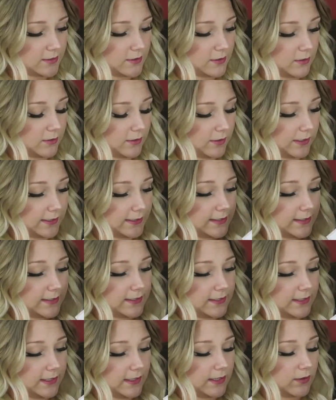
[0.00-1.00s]
So let's
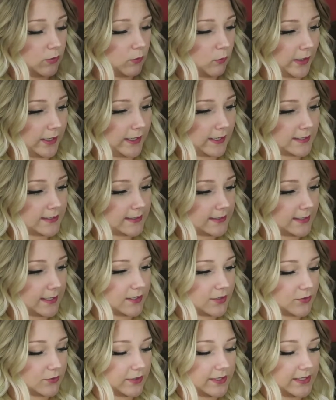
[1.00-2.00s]
see what
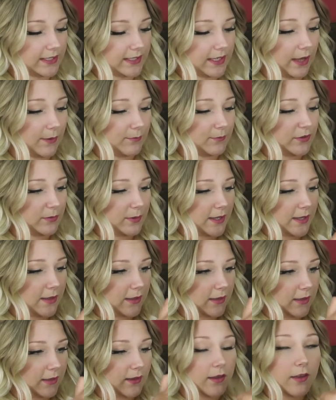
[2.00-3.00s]
accessories it comes with.
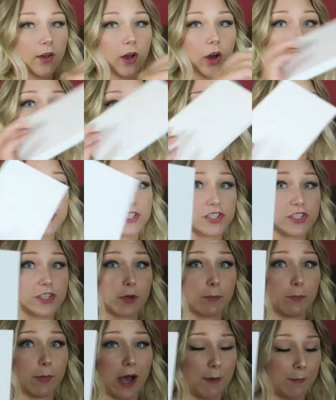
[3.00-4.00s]
Oh, this is just a
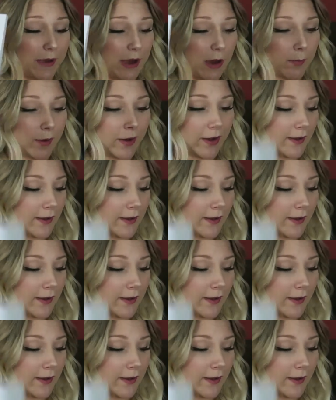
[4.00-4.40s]
little pop-out